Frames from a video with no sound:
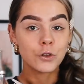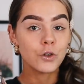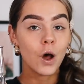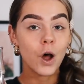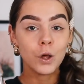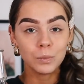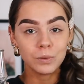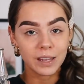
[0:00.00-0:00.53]

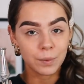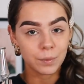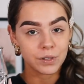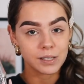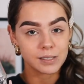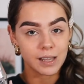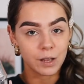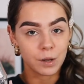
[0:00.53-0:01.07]
Not only will
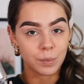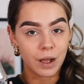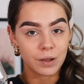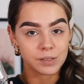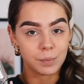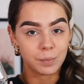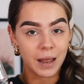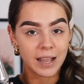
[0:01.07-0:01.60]
this set your
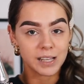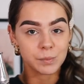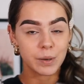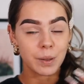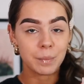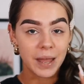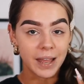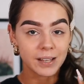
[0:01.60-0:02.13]
brows in place, but
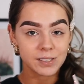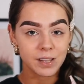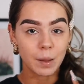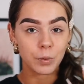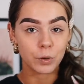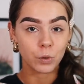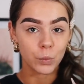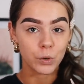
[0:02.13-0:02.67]
it picks
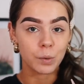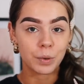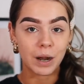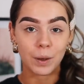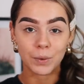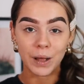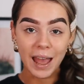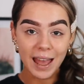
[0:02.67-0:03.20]
up on all your
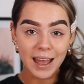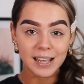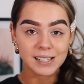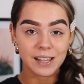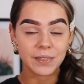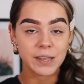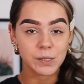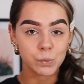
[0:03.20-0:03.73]
brow hairs
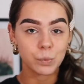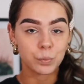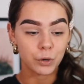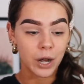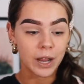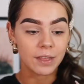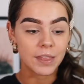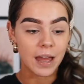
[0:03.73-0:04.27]
and this will
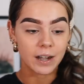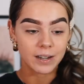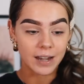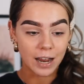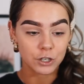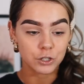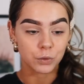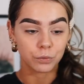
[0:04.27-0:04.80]
bring that
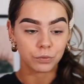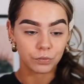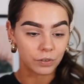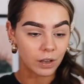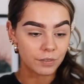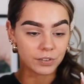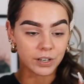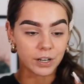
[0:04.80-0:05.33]
natural
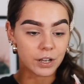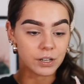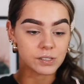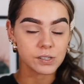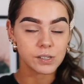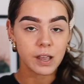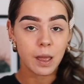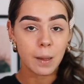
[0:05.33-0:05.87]

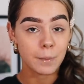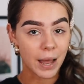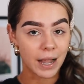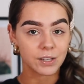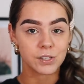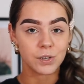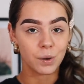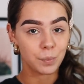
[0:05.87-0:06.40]
fluffiness
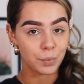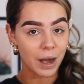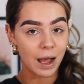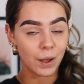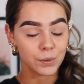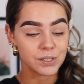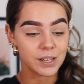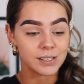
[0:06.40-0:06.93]
back to your
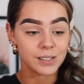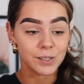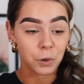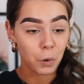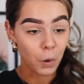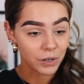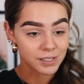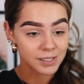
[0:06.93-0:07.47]
brows. This is a
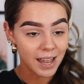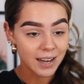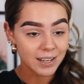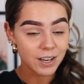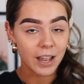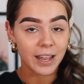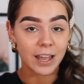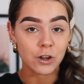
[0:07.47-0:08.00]

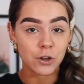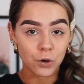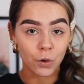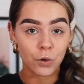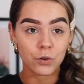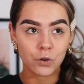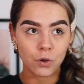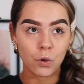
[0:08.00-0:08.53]
godsend. I
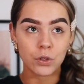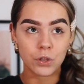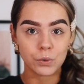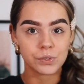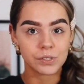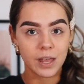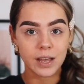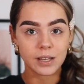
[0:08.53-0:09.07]
cannot not
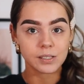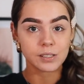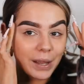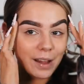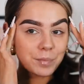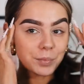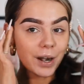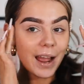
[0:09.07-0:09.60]
use this.
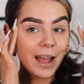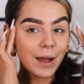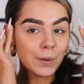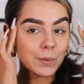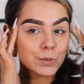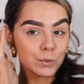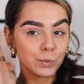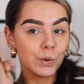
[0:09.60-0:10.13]
Yeah,
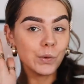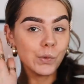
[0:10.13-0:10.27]
brows, woo!